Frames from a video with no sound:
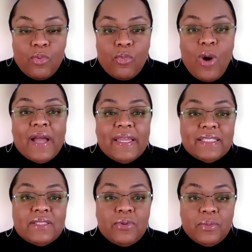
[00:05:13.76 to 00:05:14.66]
why
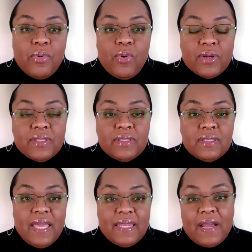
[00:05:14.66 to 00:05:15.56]
it's so important
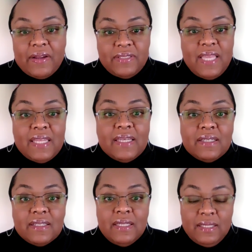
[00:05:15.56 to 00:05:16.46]
that our data,